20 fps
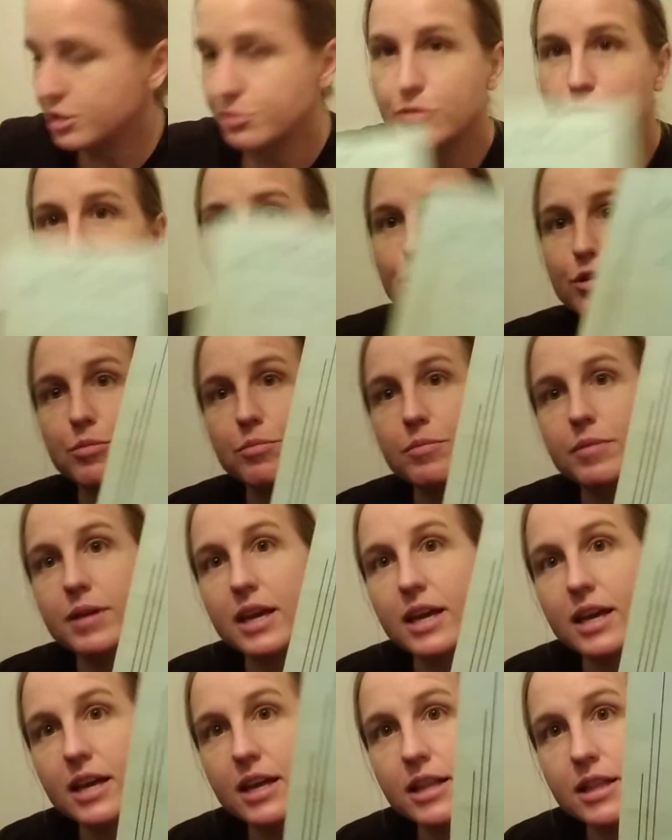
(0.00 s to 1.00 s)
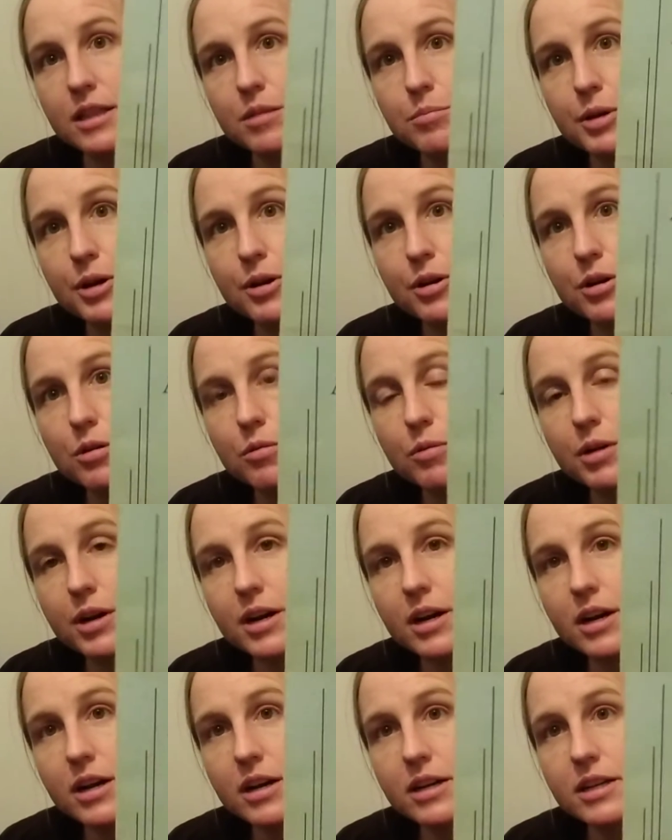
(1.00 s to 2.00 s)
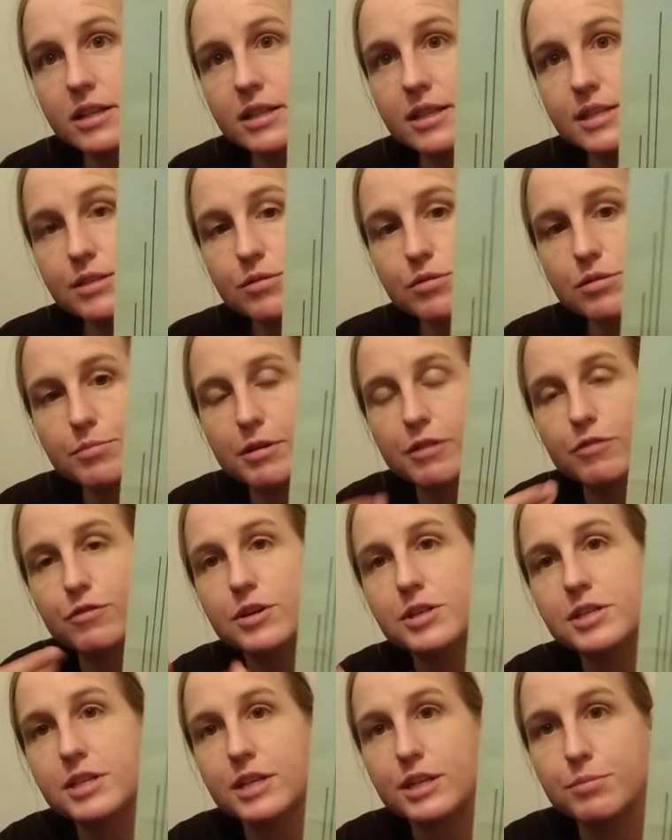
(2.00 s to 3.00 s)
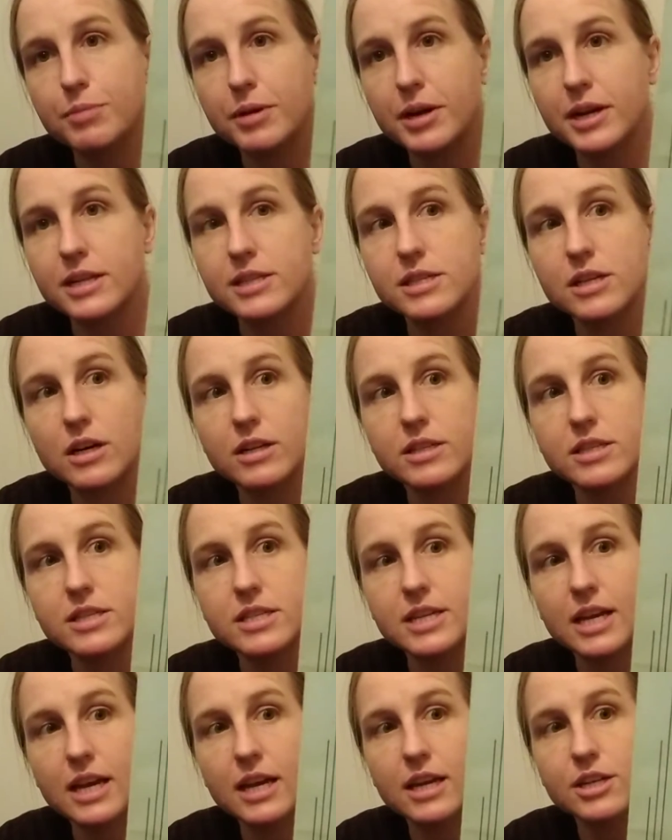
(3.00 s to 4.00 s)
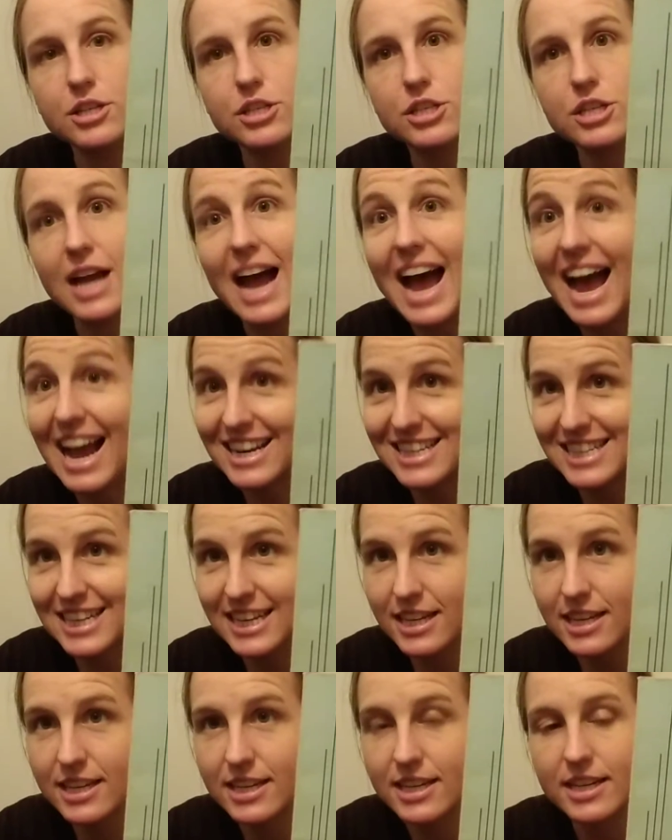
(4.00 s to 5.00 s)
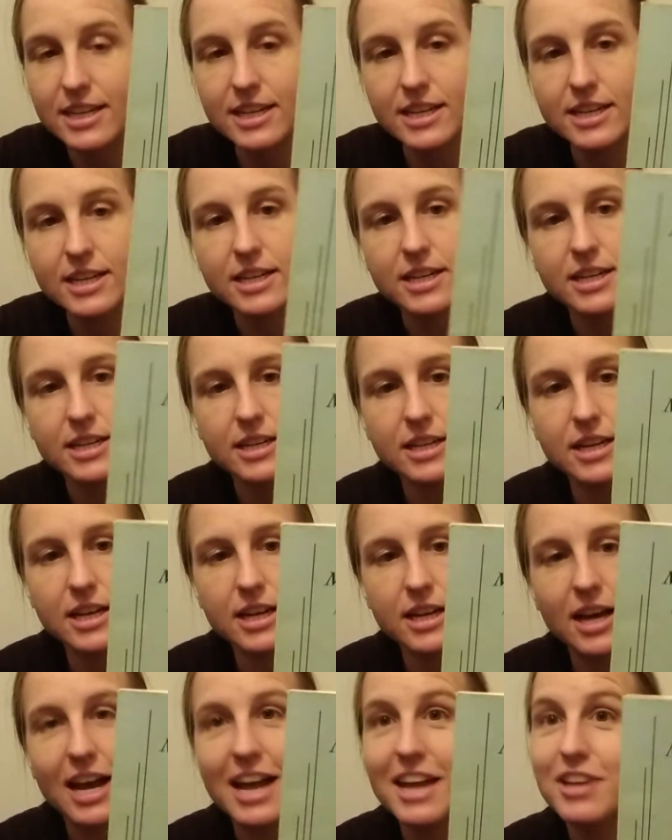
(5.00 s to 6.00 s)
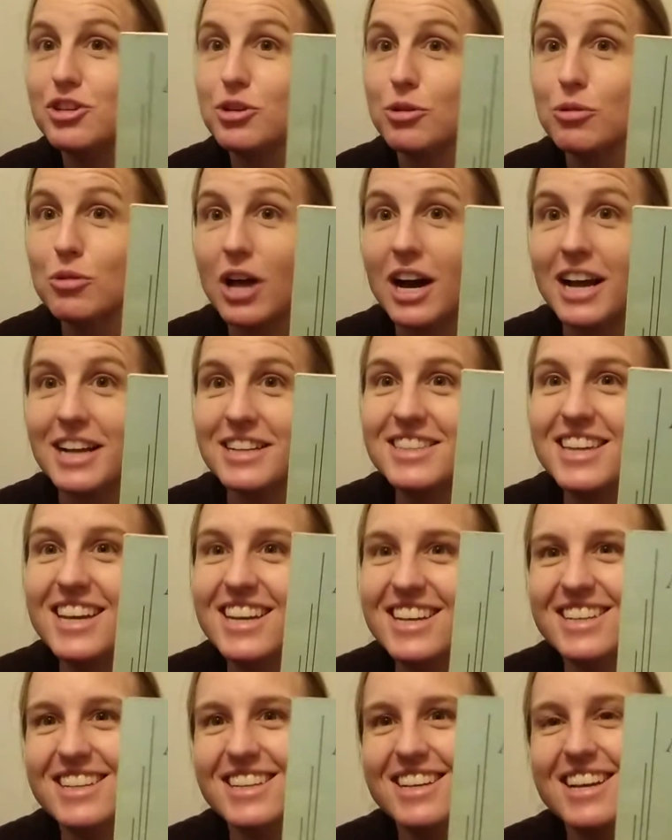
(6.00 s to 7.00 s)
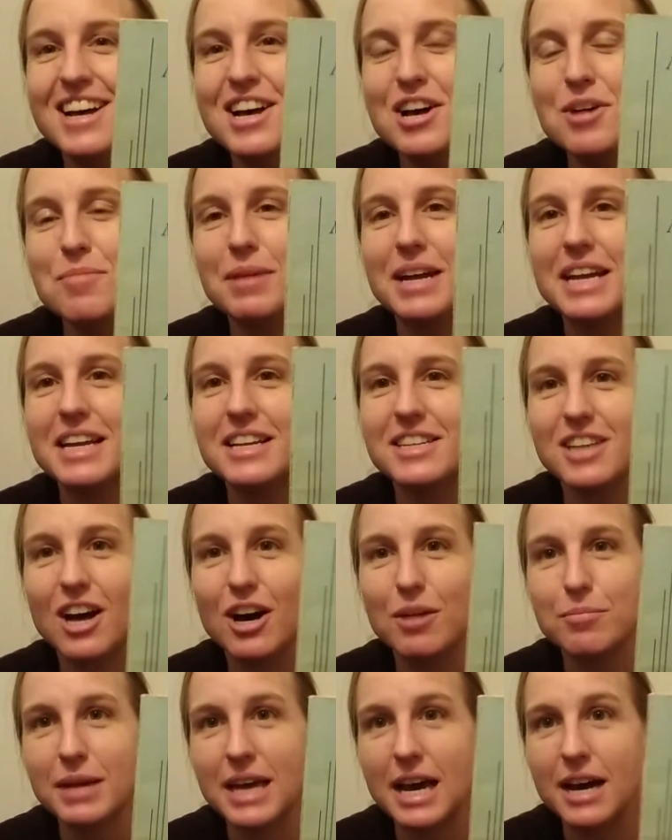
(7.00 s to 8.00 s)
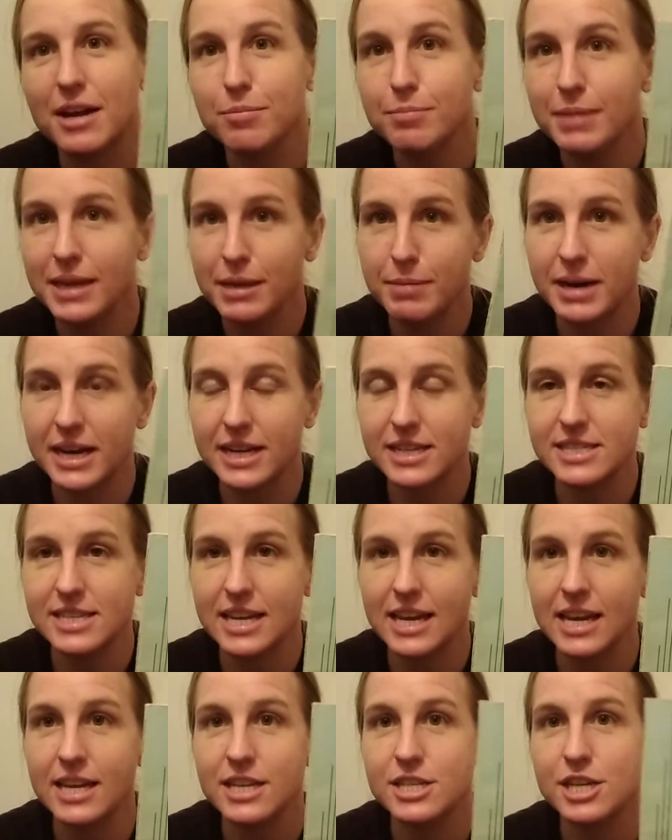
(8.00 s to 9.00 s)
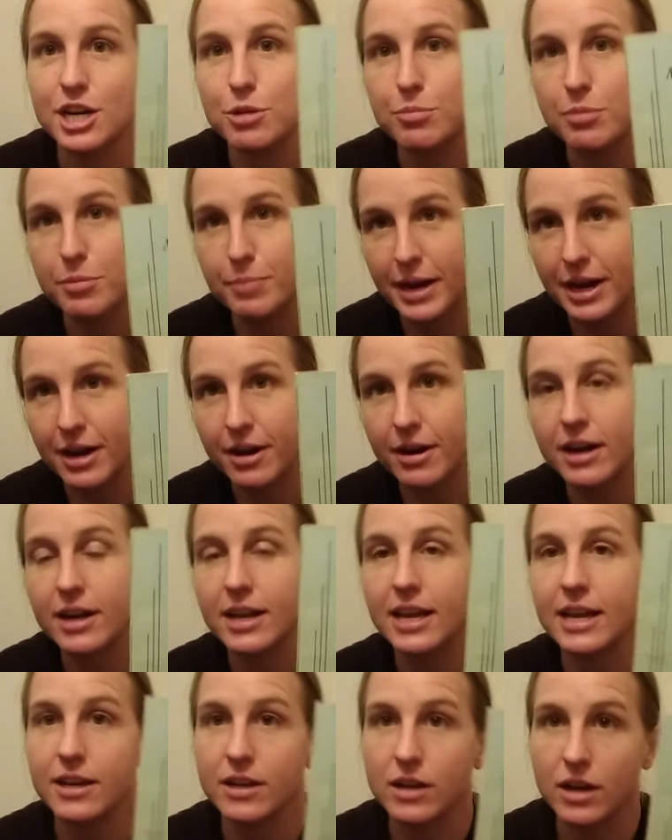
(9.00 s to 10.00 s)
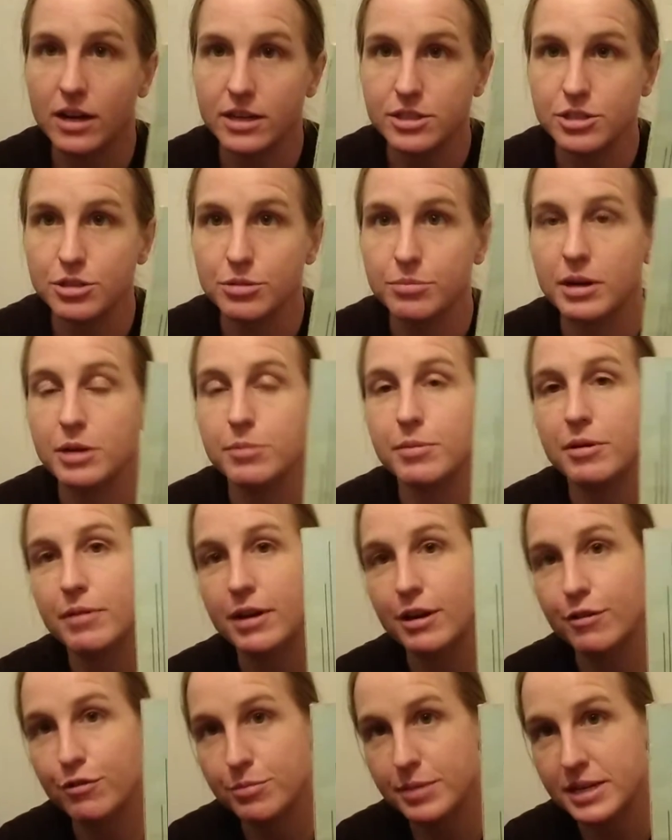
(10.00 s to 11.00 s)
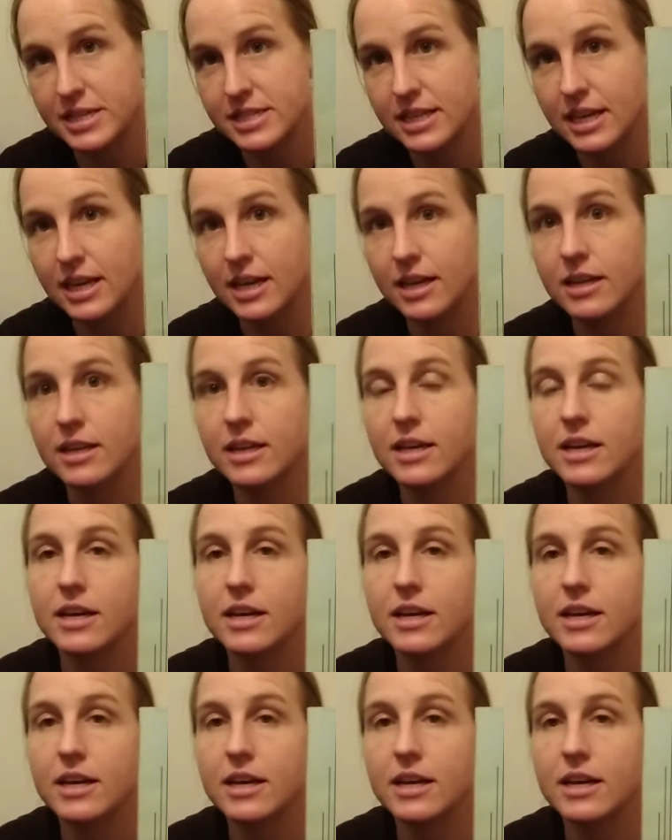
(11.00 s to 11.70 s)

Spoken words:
to perform in The Miracle Worker. This was my first experience on stage acting. I had 2 lines, but it taught me how to be backstage, how to prepare, how to get in a costume, how to be ready for my scene,